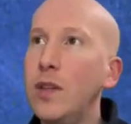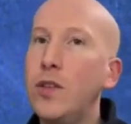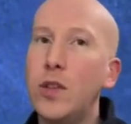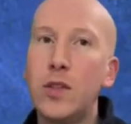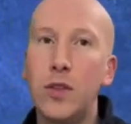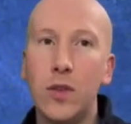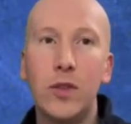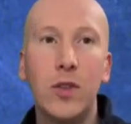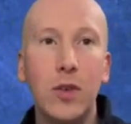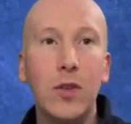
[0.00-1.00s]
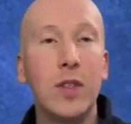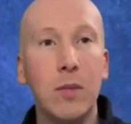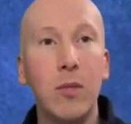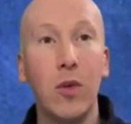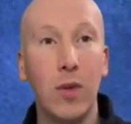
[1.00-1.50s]
it's really just those
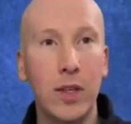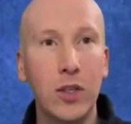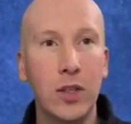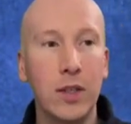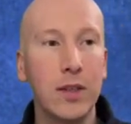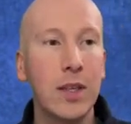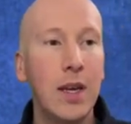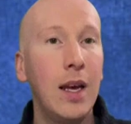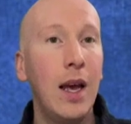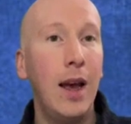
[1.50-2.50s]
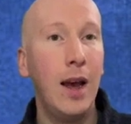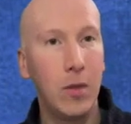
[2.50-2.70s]
two simple questions.